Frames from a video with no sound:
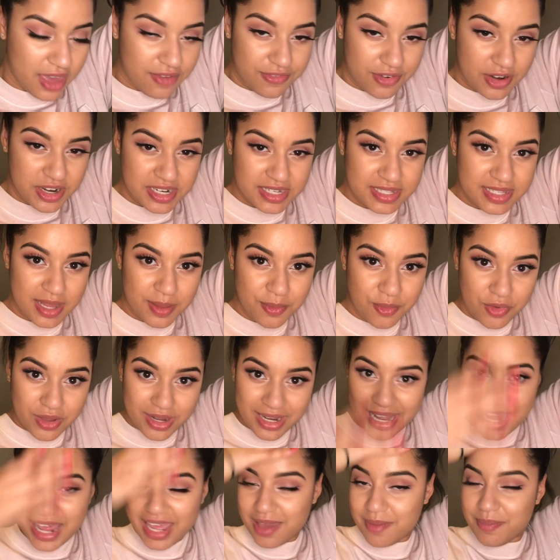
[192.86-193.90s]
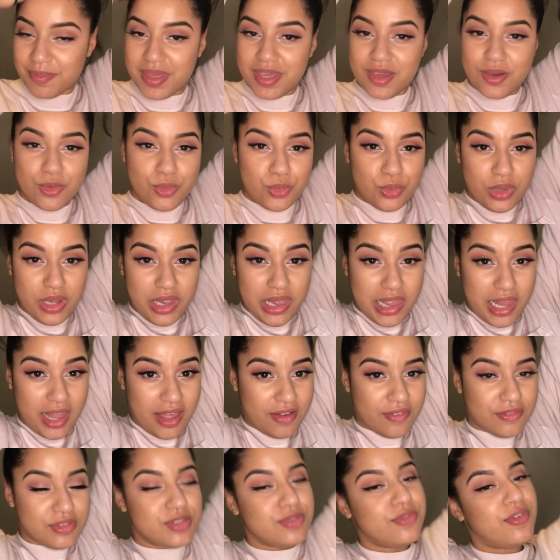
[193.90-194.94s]
you're someone like me who
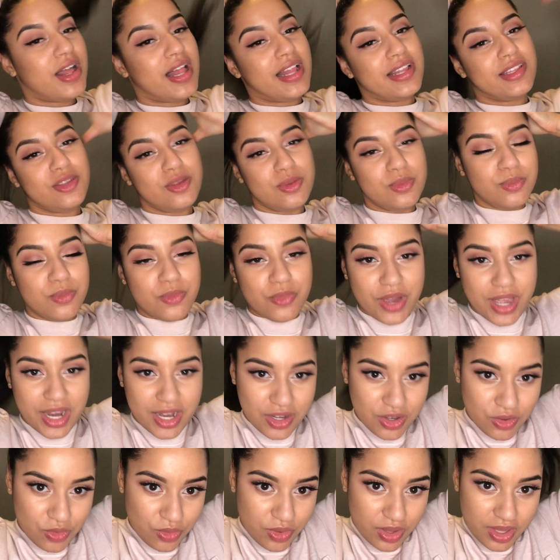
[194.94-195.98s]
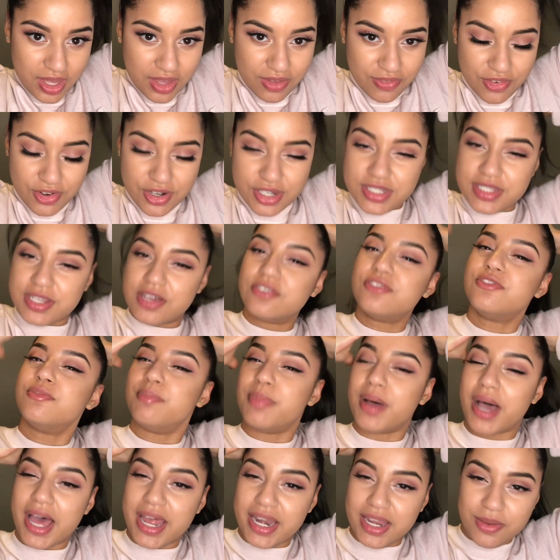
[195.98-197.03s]
loves volume when you give yourself
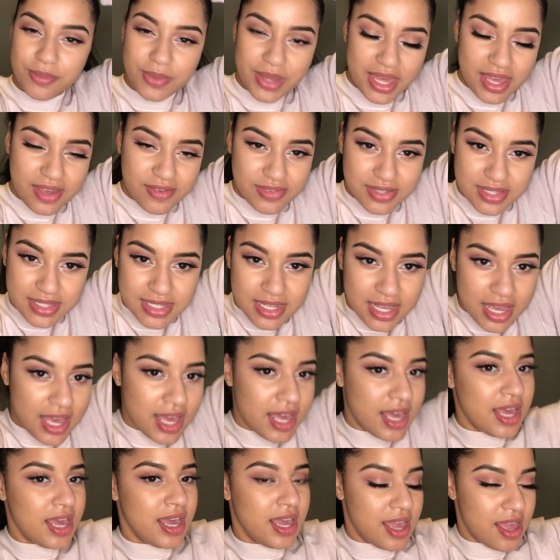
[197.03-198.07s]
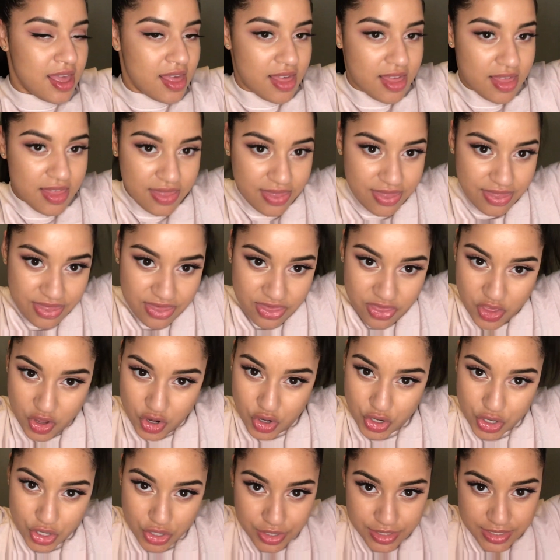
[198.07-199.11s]
body waves, the
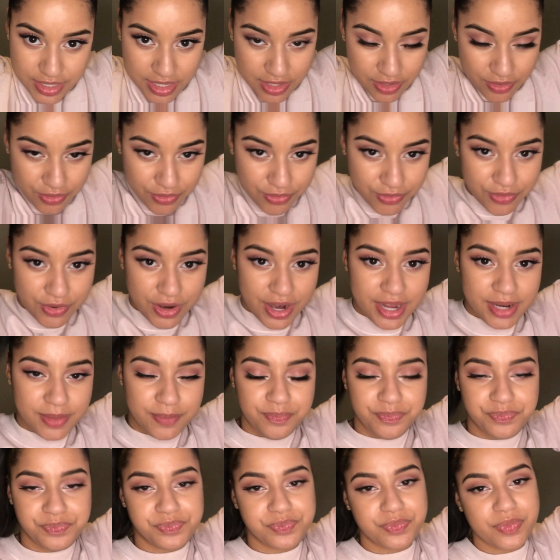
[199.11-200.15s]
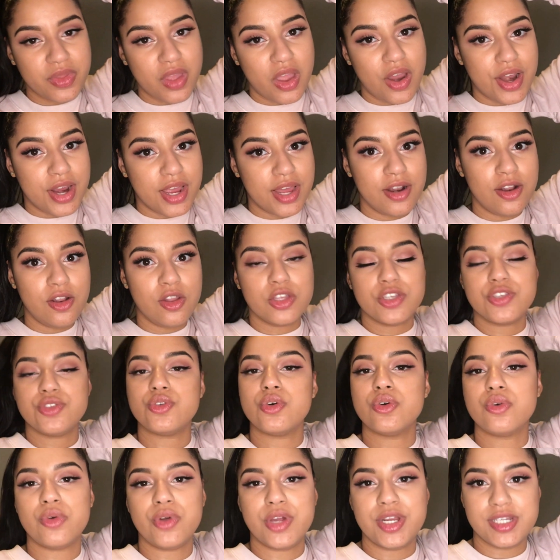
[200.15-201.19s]
curls in the front are gonna look so
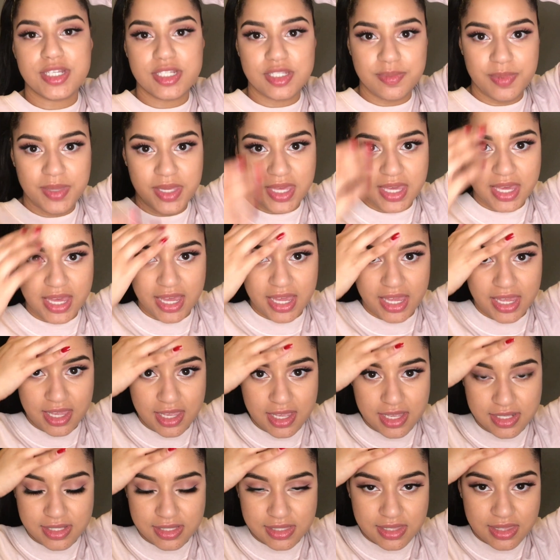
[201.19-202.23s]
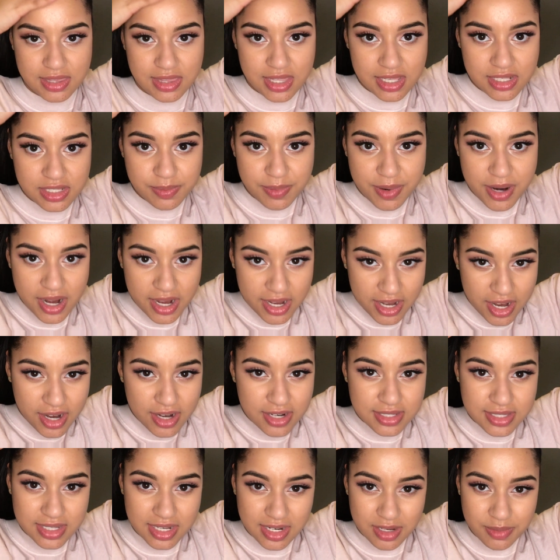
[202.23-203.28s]
gorgeous because this part of your hair is
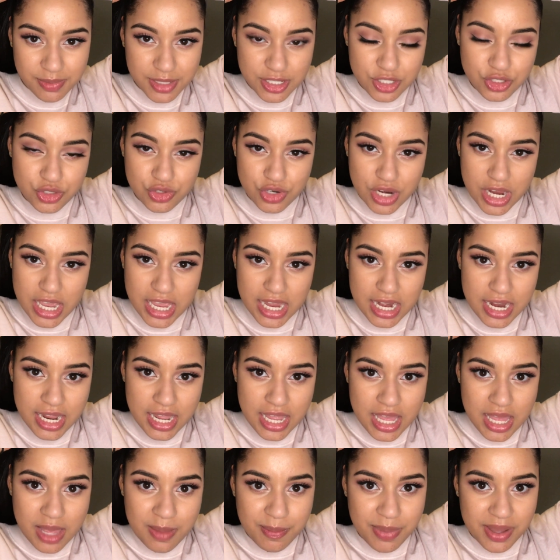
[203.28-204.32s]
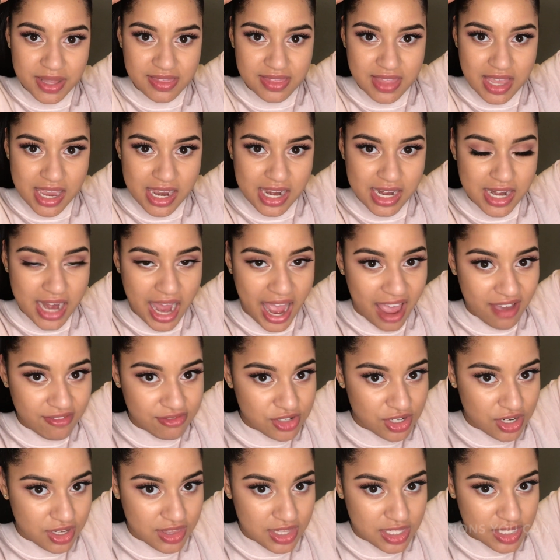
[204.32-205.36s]
gonna be straight, but then
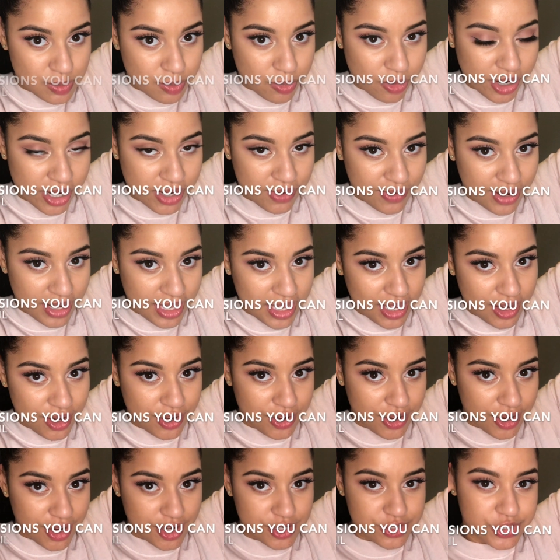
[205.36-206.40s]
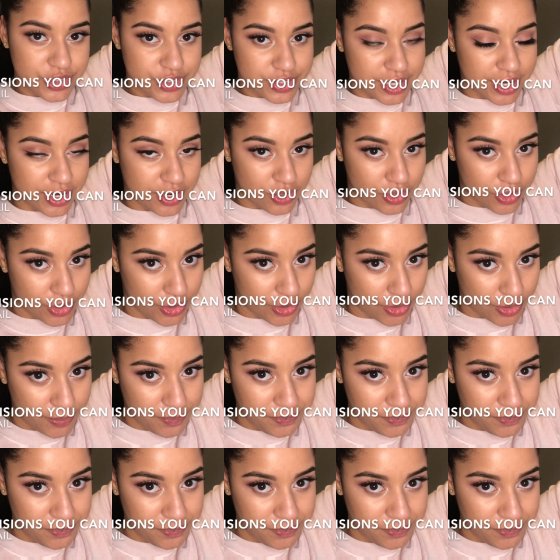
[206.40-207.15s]
after this point right here, your hair is just gonna curl,